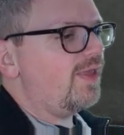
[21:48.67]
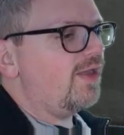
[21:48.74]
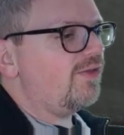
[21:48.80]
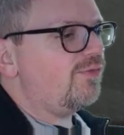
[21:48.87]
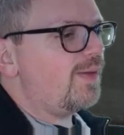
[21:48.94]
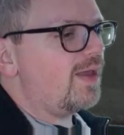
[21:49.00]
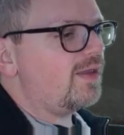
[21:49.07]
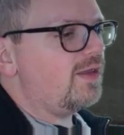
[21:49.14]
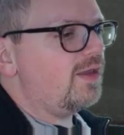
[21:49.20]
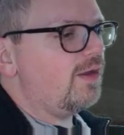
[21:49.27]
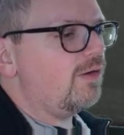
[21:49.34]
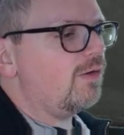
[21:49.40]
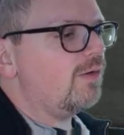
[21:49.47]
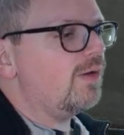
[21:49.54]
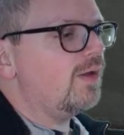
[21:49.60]
that's back
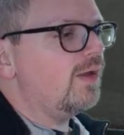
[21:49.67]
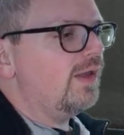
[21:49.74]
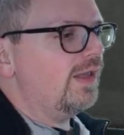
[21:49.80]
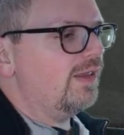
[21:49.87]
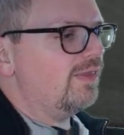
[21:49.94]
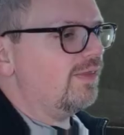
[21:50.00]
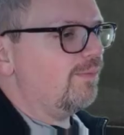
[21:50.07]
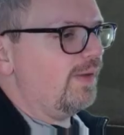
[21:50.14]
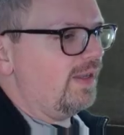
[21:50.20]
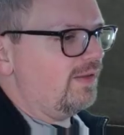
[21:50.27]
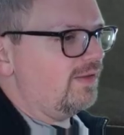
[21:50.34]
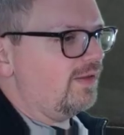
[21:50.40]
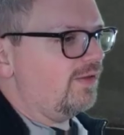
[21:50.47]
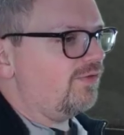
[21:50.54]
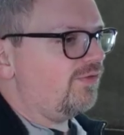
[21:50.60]
here in the
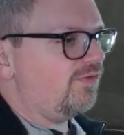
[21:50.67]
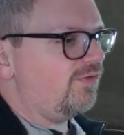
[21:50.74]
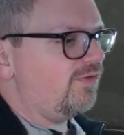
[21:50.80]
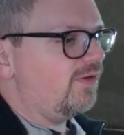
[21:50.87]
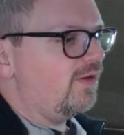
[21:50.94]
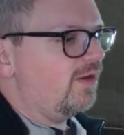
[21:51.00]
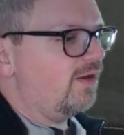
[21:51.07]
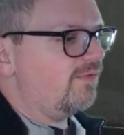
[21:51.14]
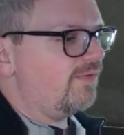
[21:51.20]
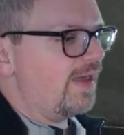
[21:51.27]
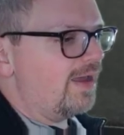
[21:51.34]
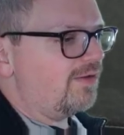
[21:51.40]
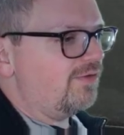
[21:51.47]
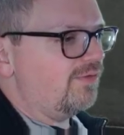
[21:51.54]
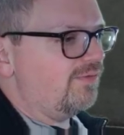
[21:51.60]
maintenance of
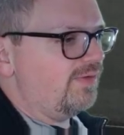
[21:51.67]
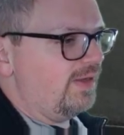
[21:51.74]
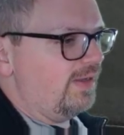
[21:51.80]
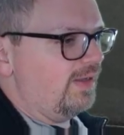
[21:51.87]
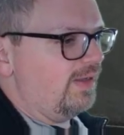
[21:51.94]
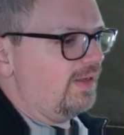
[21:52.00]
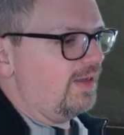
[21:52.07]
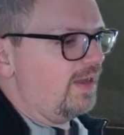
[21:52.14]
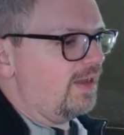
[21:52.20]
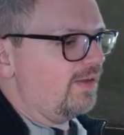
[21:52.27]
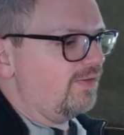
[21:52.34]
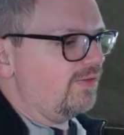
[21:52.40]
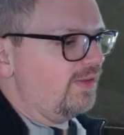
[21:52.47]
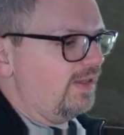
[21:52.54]
ActiveE and